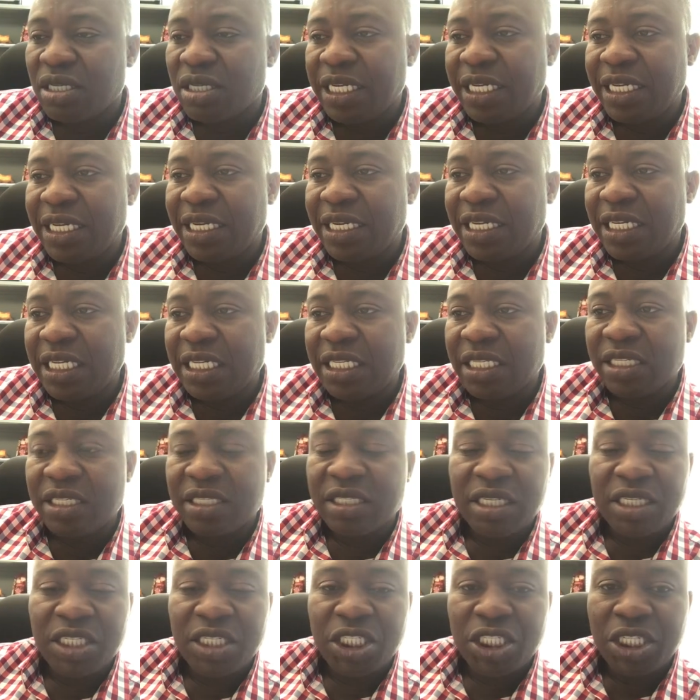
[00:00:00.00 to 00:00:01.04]
in an
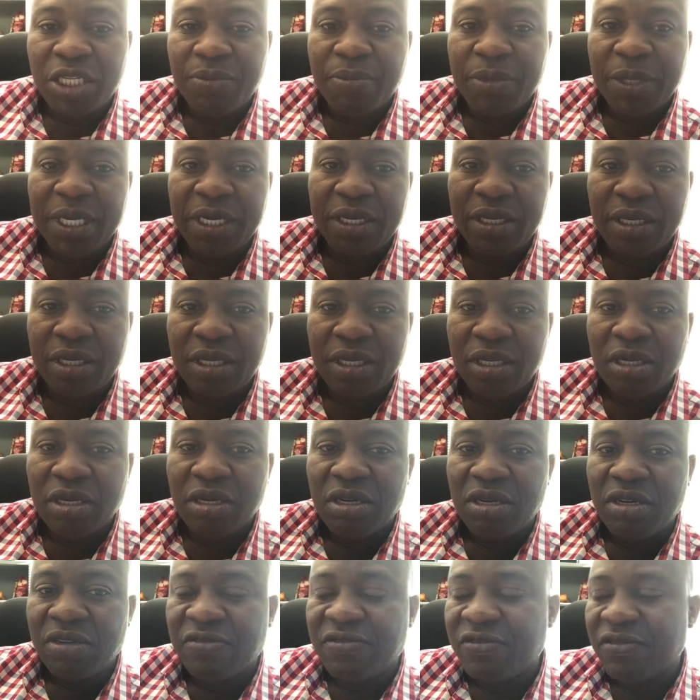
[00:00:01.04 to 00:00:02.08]
interstate shipping
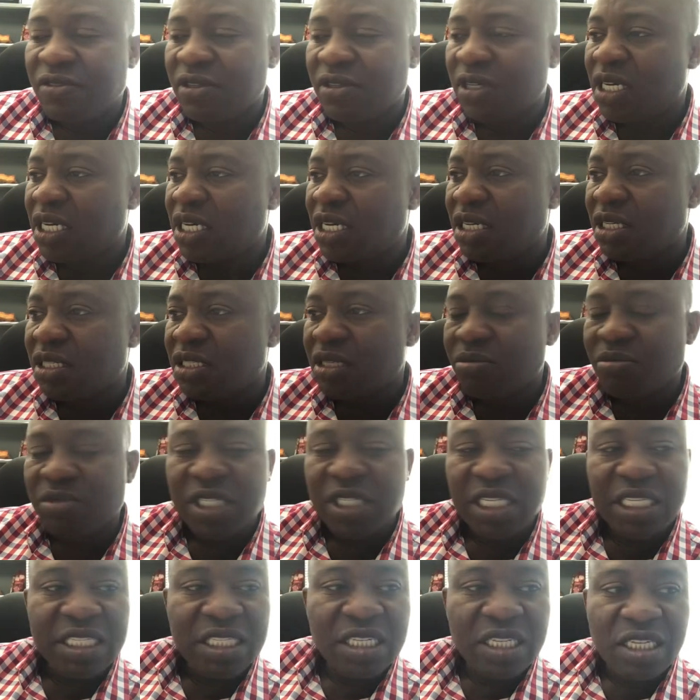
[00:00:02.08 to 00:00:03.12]
of some
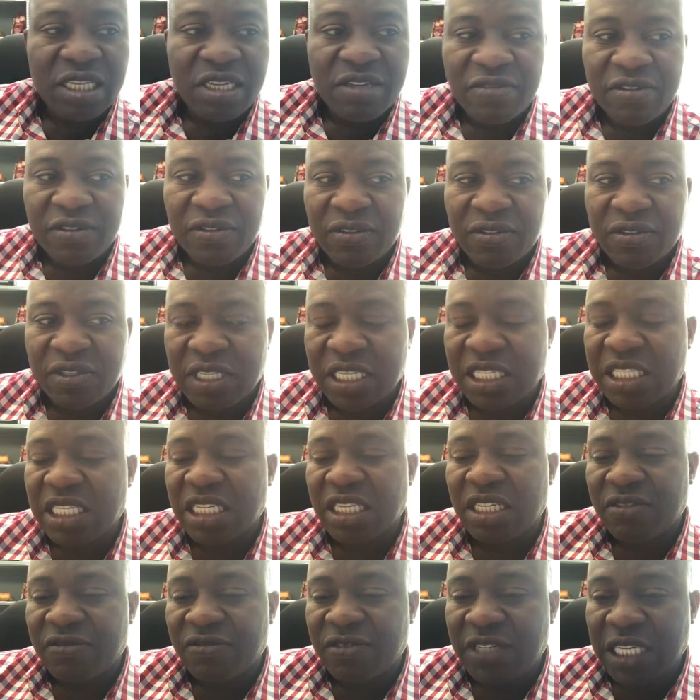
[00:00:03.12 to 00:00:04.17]

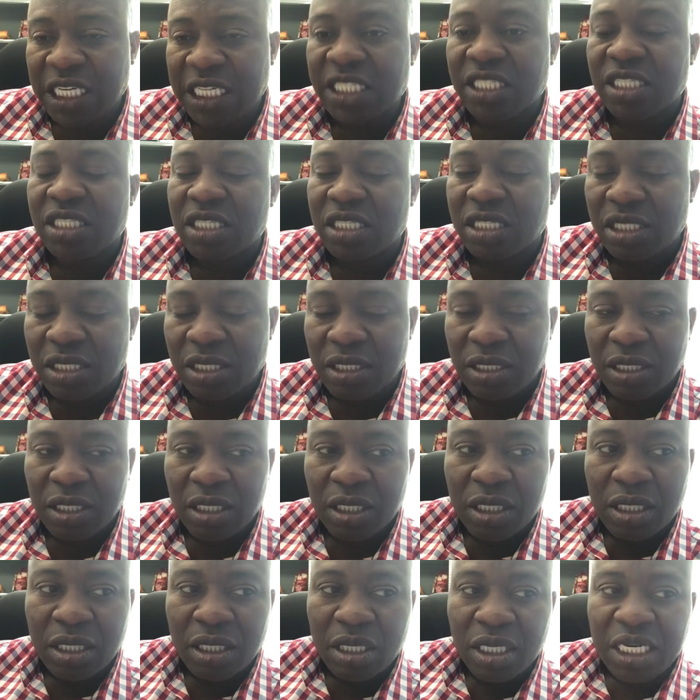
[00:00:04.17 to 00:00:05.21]
sensitive disks.
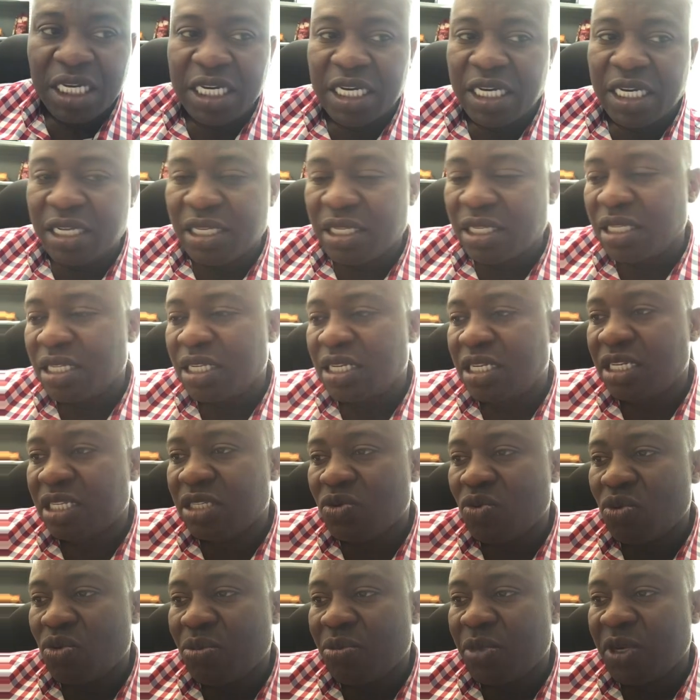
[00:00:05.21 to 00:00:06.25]
The
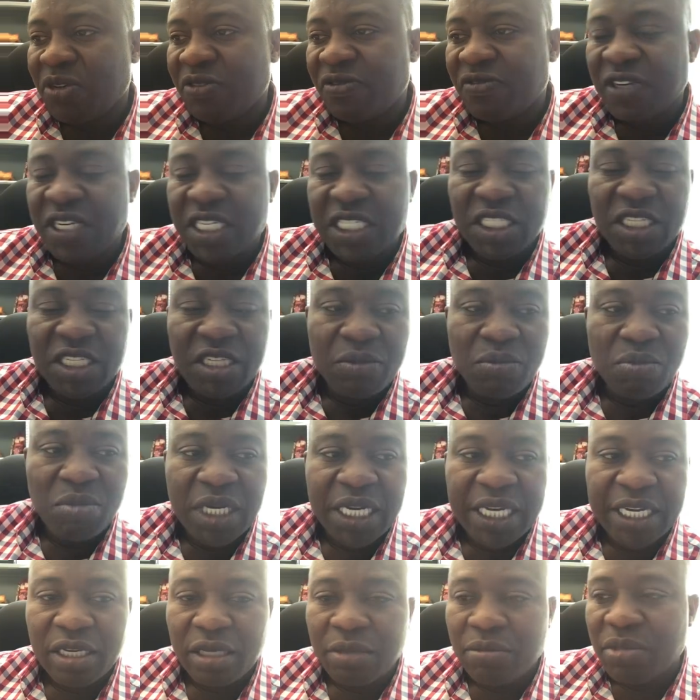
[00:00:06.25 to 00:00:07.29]
disks were manufactured by
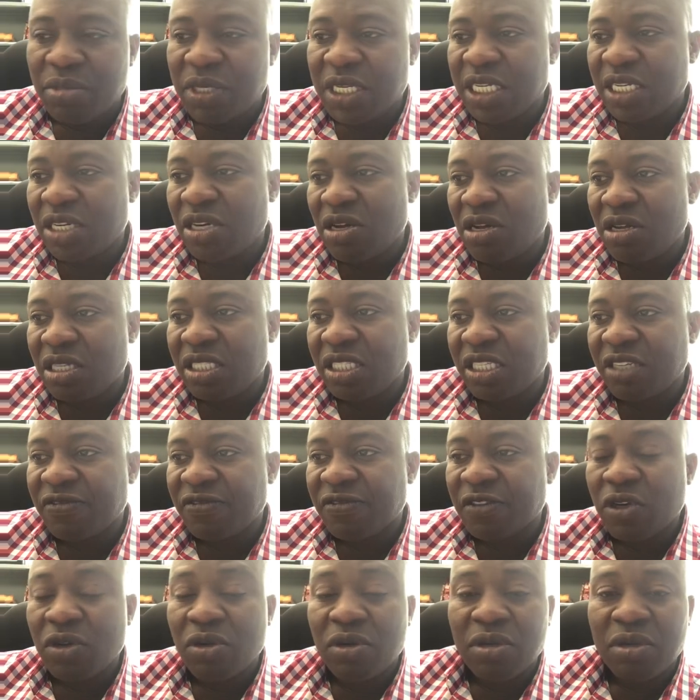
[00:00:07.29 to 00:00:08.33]
a company called
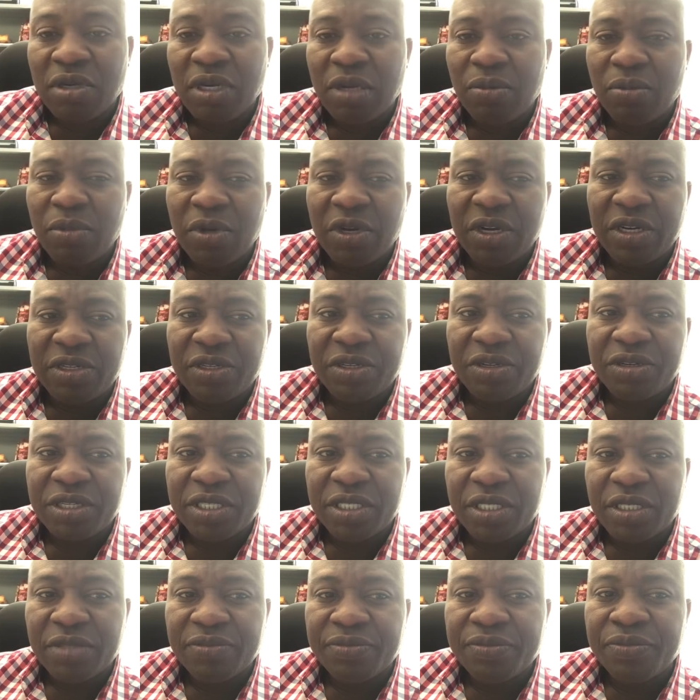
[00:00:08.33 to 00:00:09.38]
DIFCO
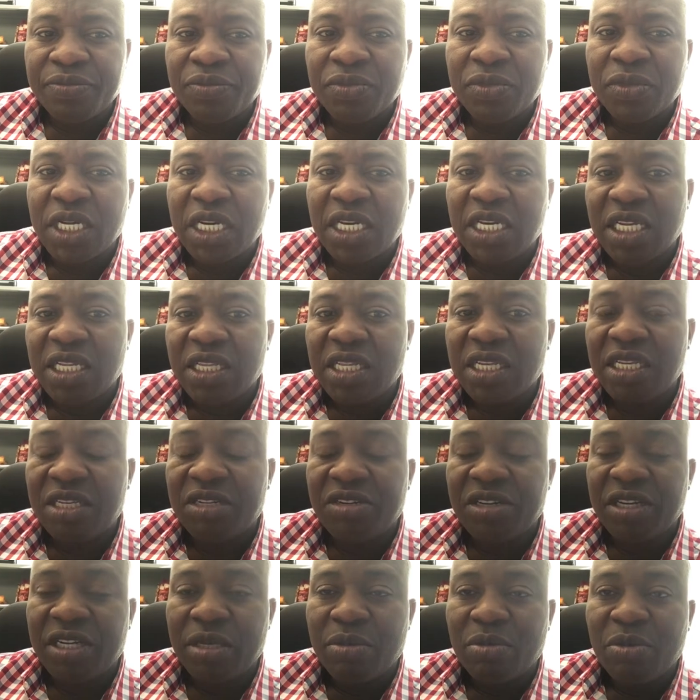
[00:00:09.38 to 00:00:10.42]
Laboratories under the
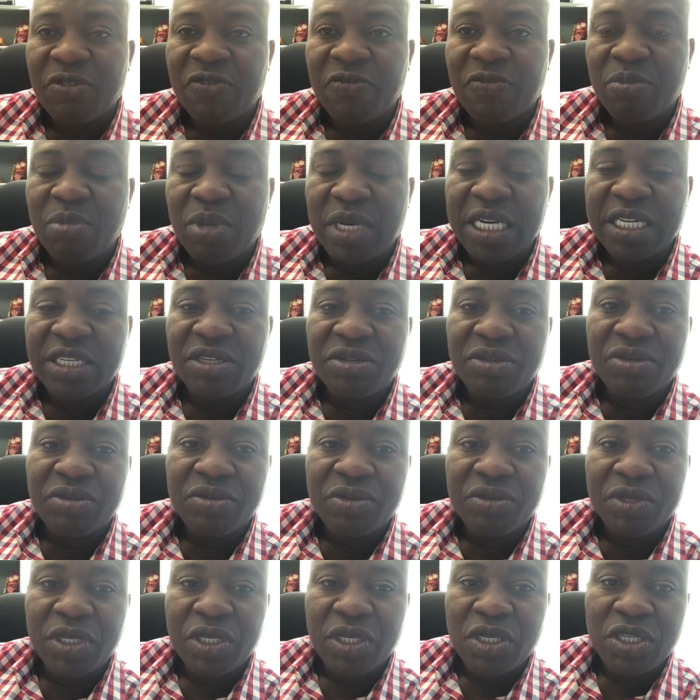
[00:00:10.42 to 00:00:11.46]
trade name of Bacto
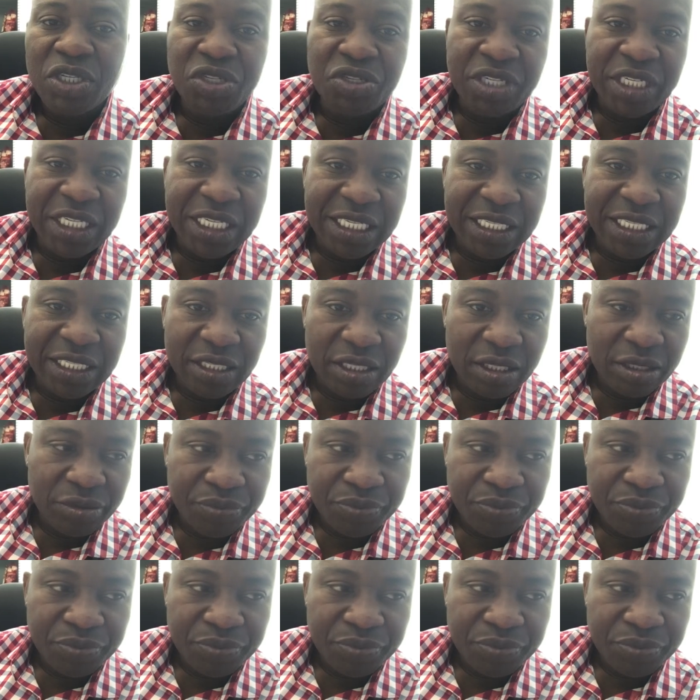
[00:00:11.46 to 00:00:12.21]
Unidisk,